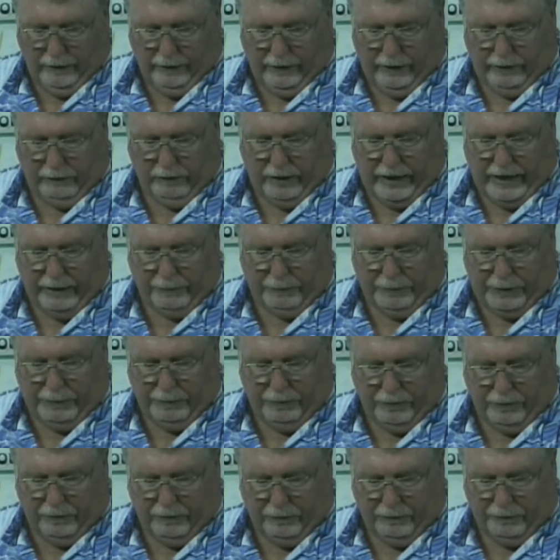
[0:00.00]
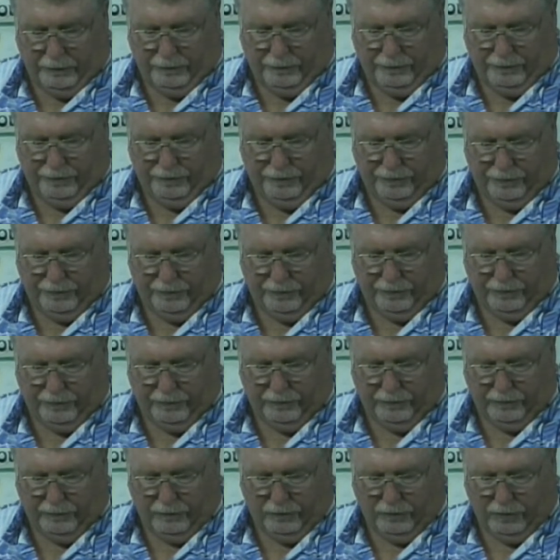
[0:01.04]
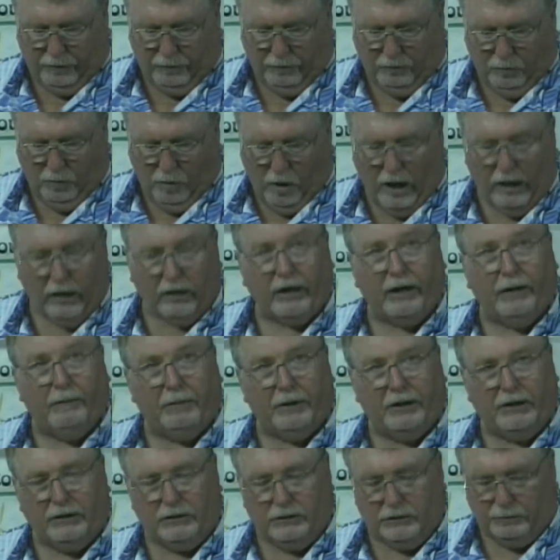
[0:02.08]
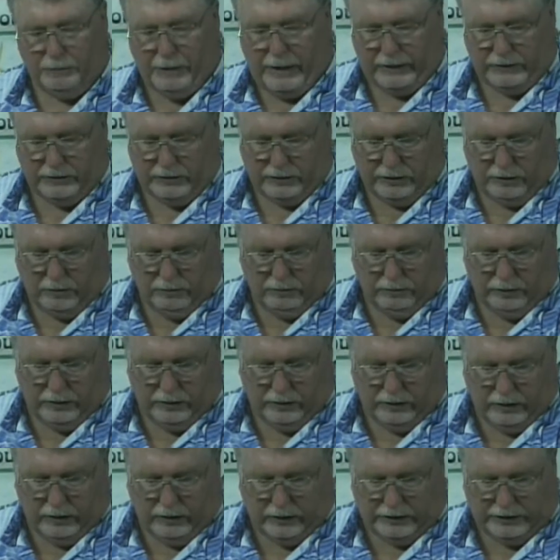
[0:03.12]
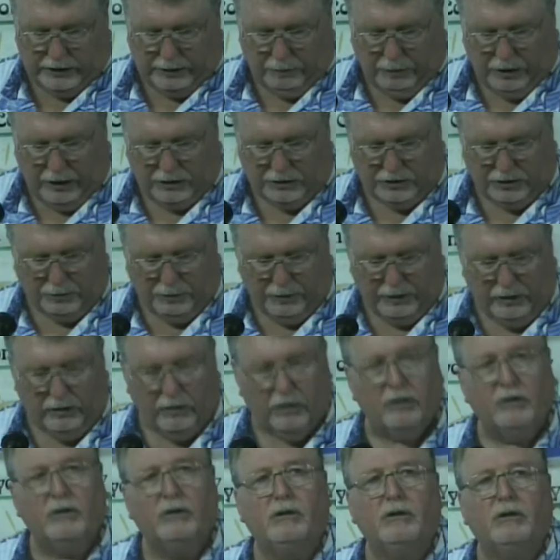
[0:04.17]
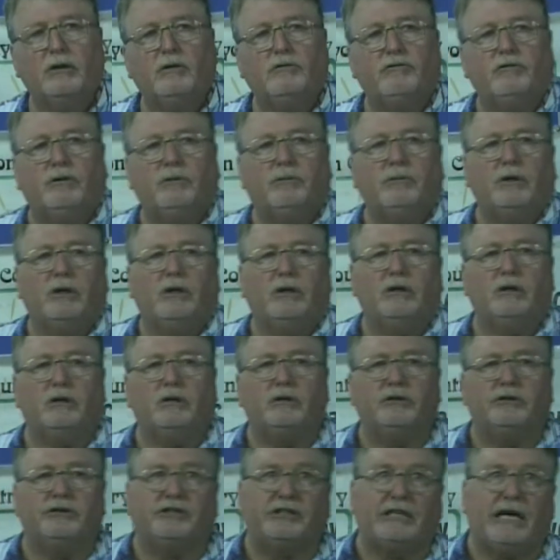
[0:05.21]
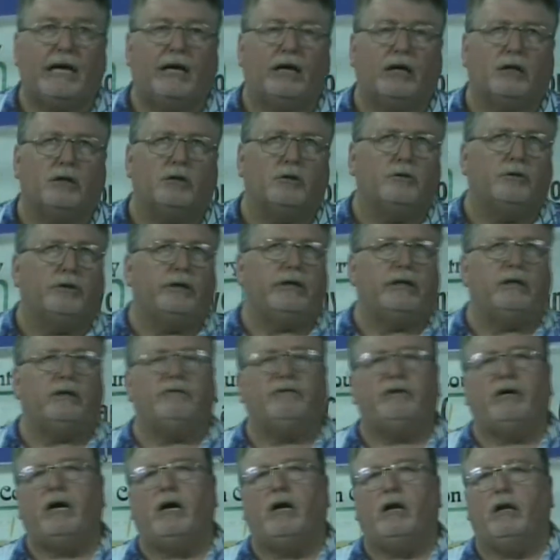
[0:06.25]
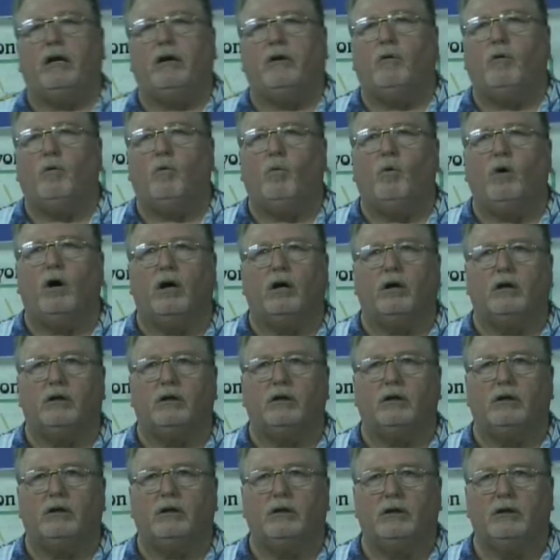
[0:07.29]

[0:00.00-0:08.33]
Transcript: then we had people from water companies, Matt Stone and Jim Lesserman, from the Santa Clarita Valley Water